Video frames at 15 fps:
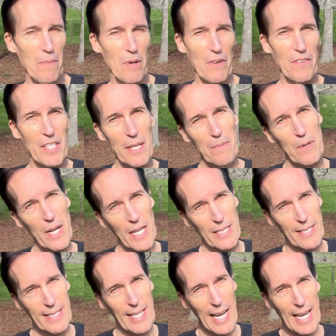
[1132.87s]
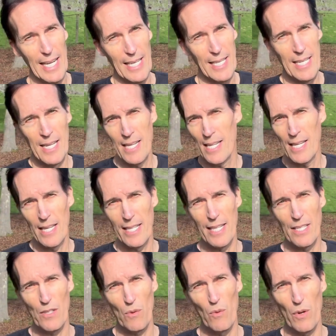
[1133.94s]
But if you keep your hands tight, it
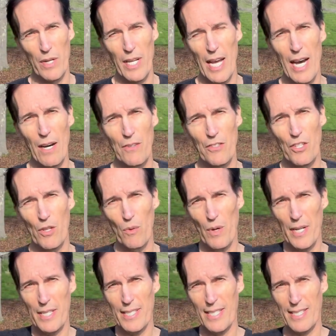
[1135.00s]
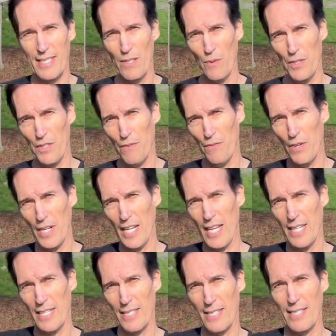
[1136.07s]
doesn't work out. So you want the front
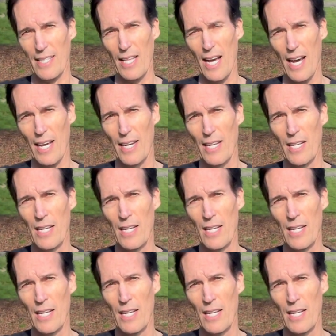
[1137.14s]
hand to slide.